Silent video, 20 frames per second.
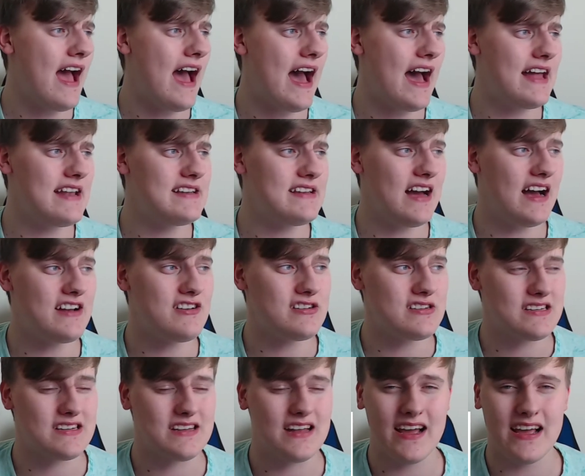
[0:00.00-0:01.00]
And I
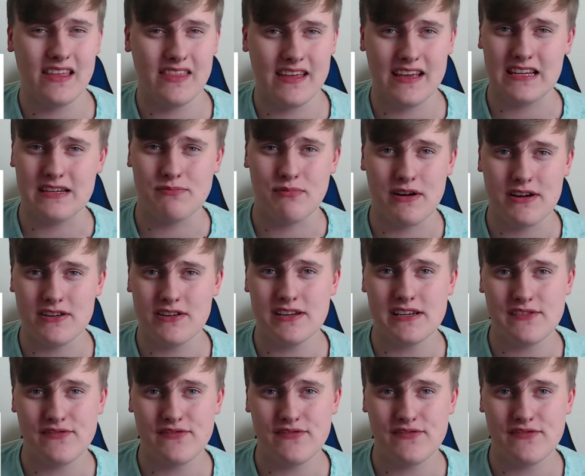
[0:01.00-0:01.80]
just like the expression on his